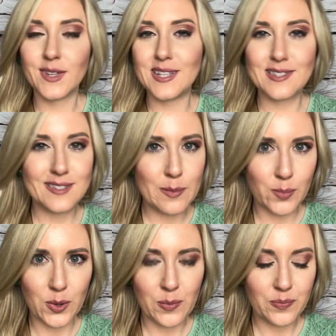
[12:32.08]
is
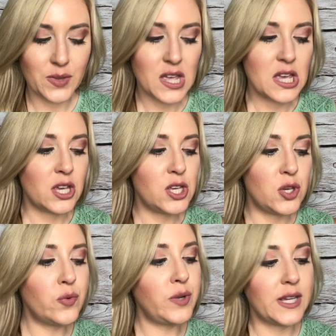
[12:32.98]
simple.
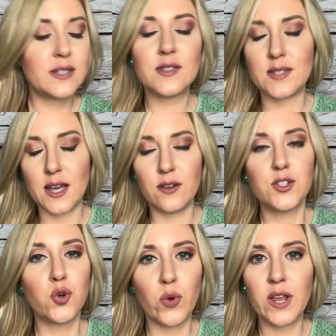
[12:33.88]
You need to sell
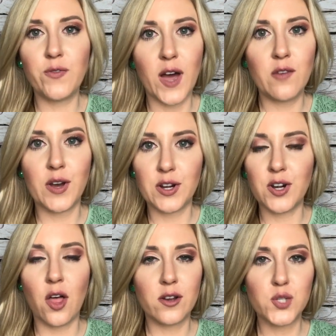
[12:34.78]

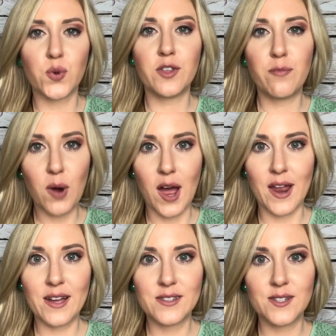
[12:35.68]
$2,500 worth of
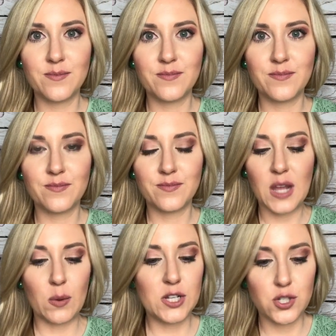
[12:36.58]
product
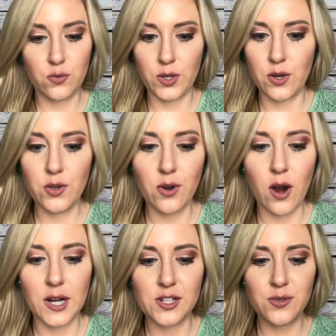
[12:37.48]
which we know you're
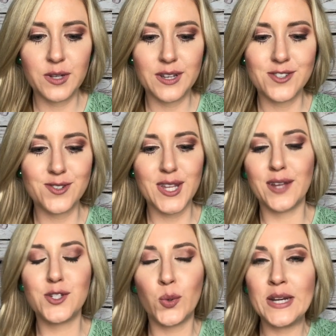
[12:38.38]
already doing because you're
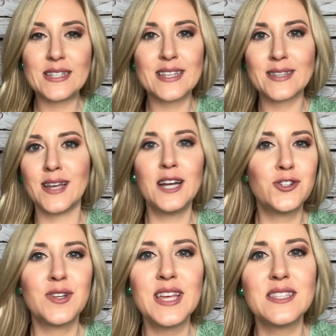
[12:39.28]
selling
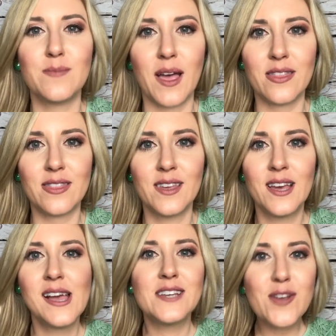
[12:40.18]
2,600 this month.
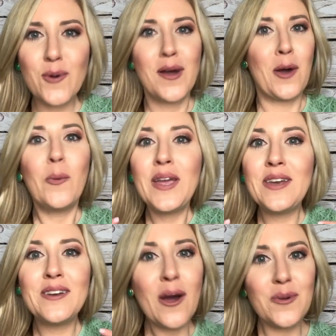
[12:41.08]
So we
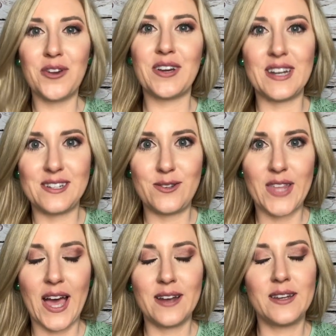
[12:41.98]
know you're gonna do
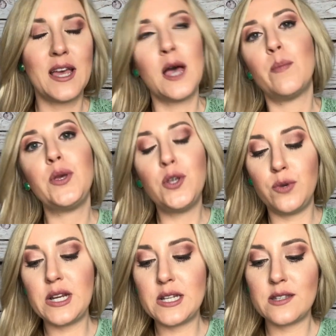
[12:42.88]
that, but you
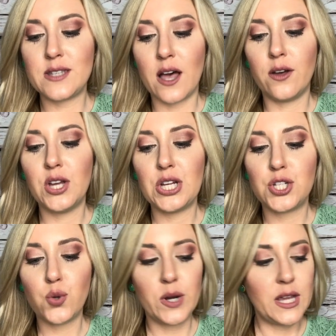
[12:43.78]
need to sell
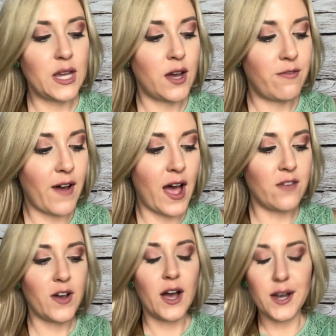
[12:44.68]

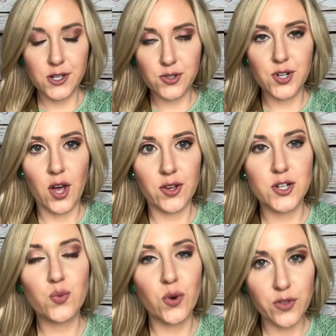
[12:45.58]

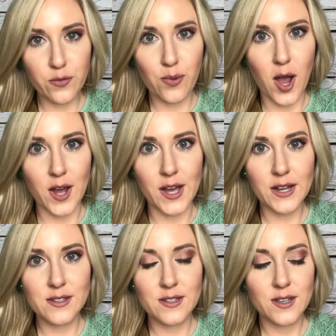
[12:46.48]
$2,500 worth of
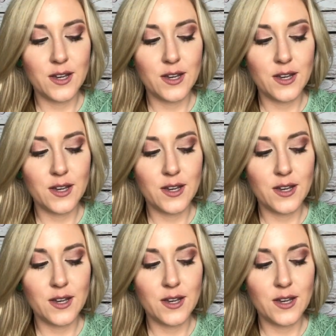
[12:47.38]
product